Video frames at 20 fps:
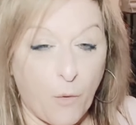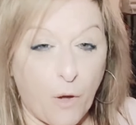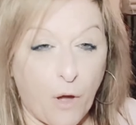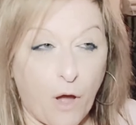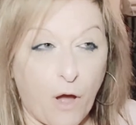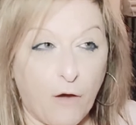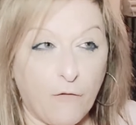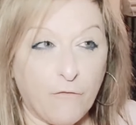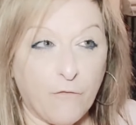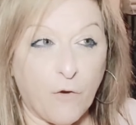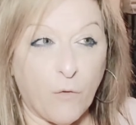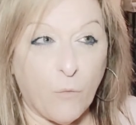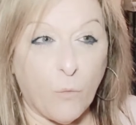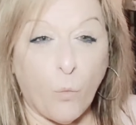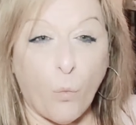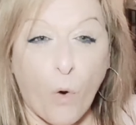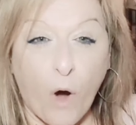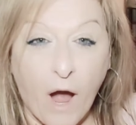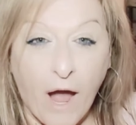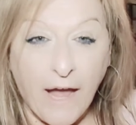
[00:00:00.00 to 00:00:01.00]
of
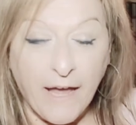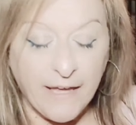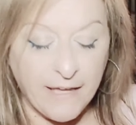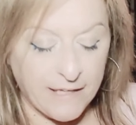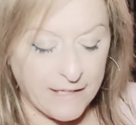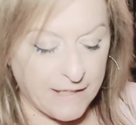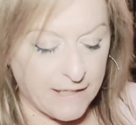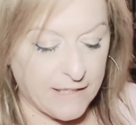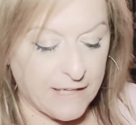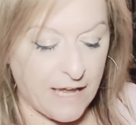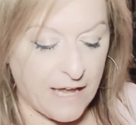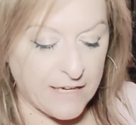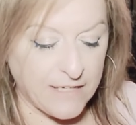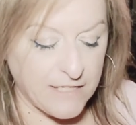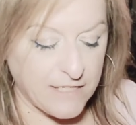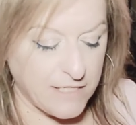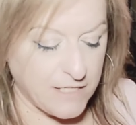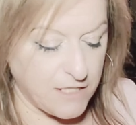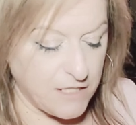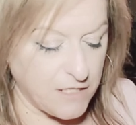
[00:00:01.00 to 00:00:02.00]
why it
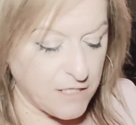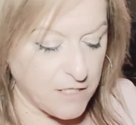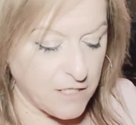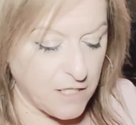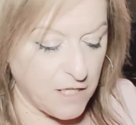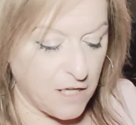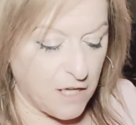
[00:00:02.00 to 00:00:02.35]
ended.